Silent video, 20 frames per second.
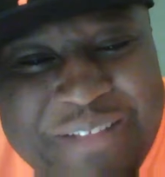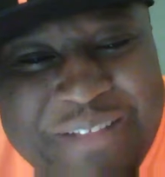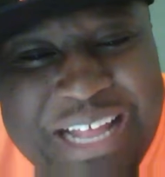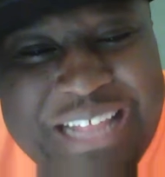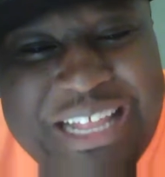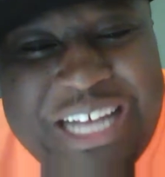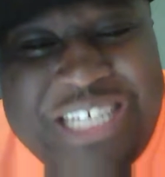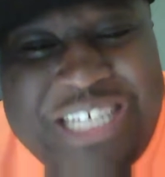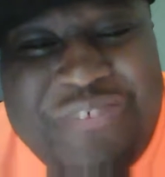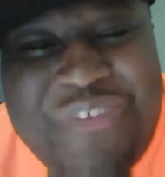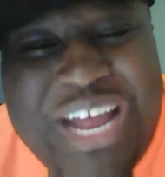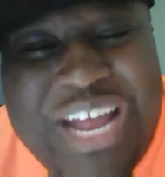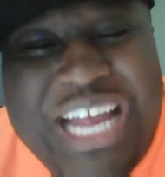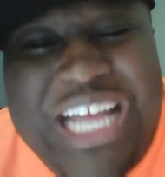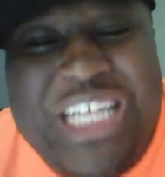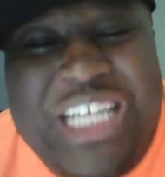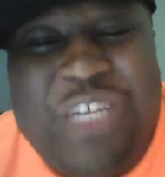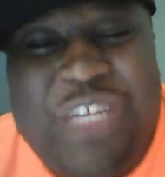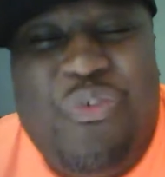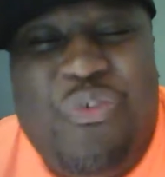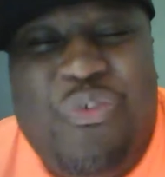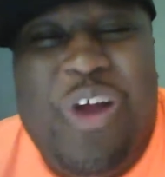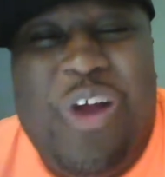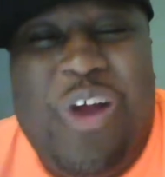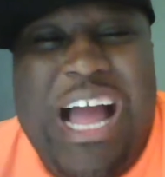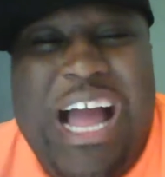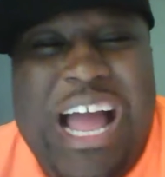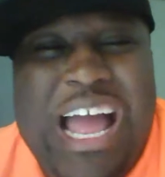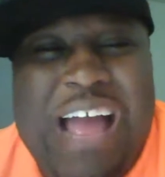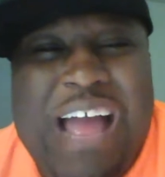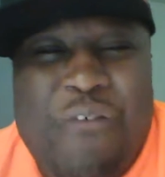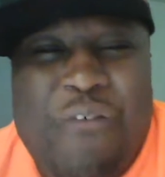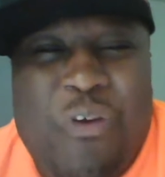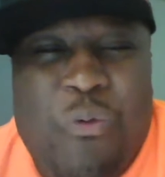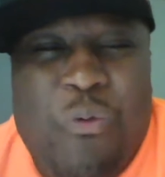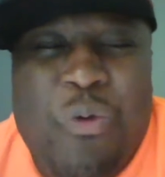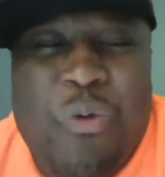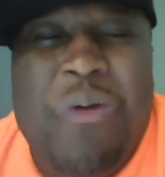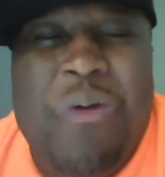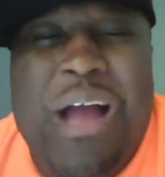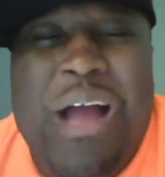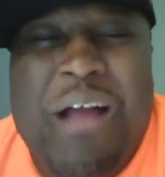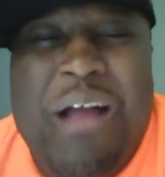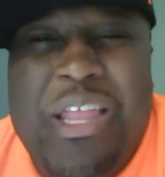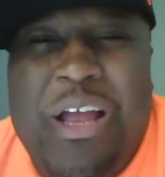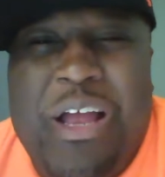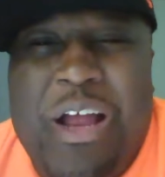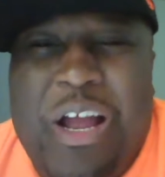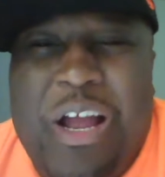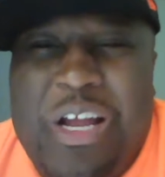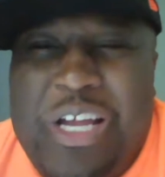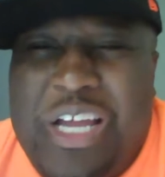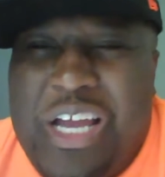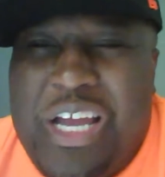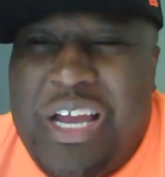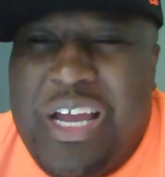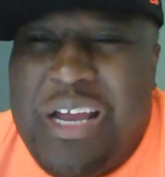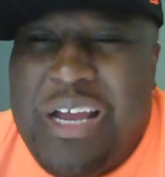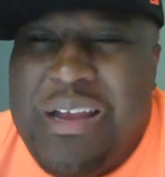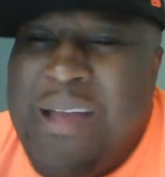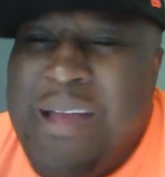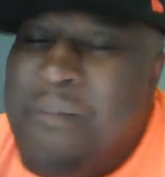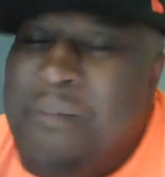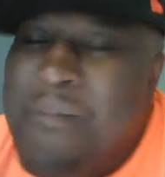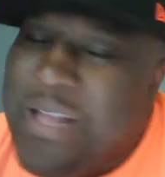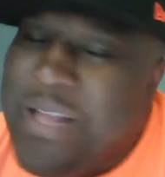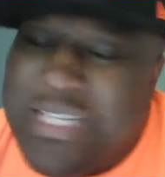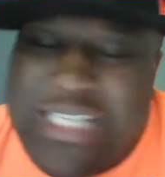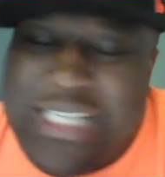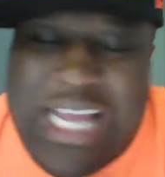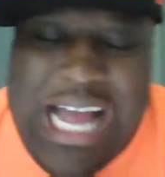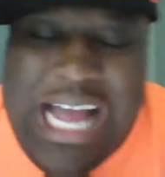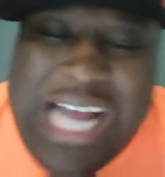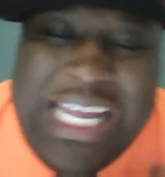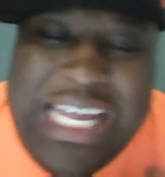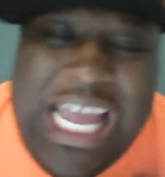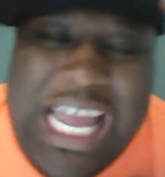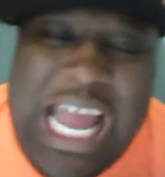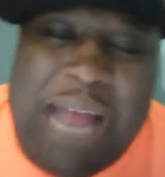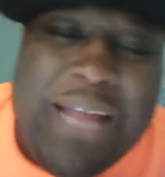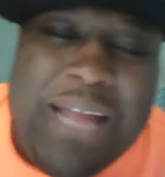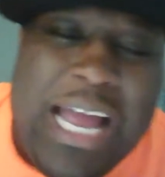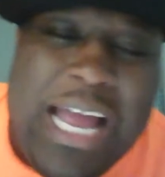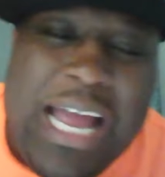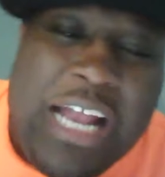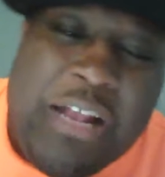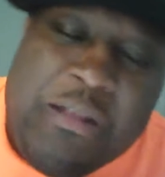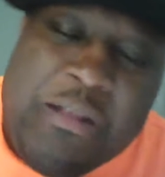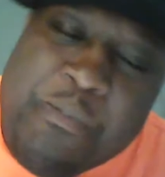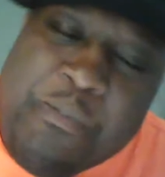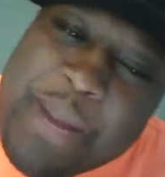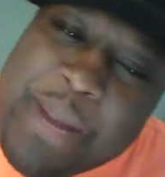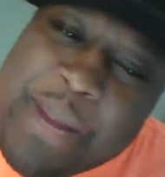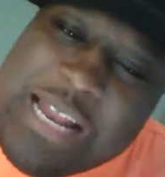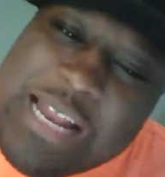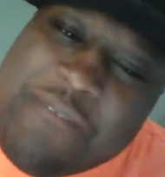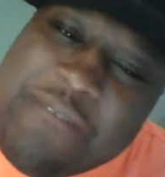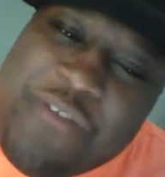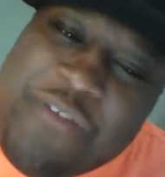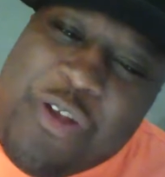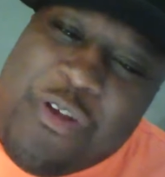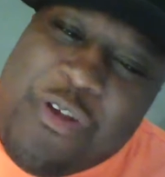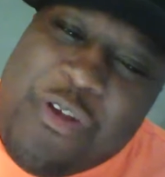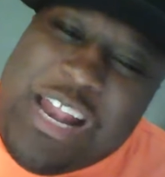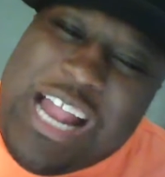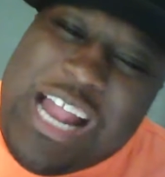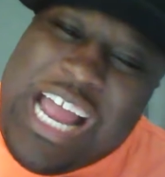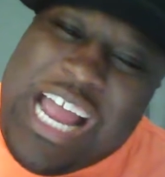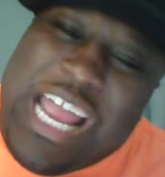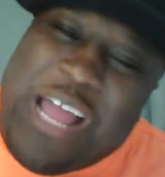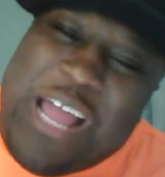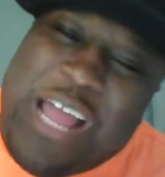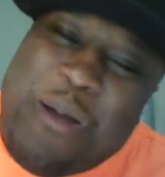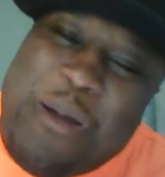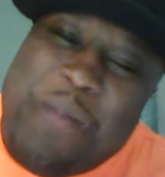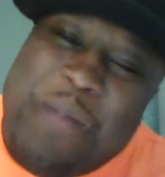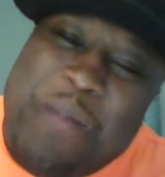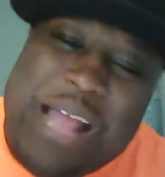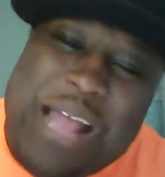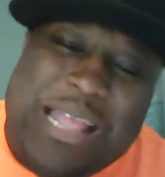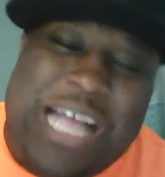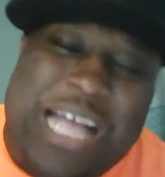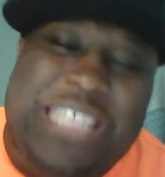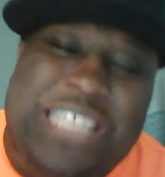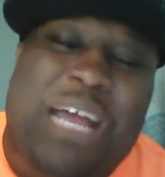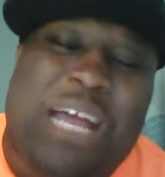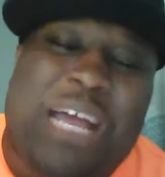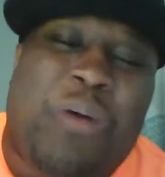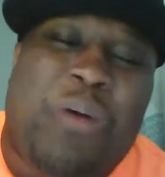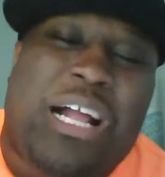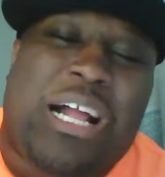Las Vegas for we were out there a good. Let's see, I came late. Being a veteran that I am, they said 1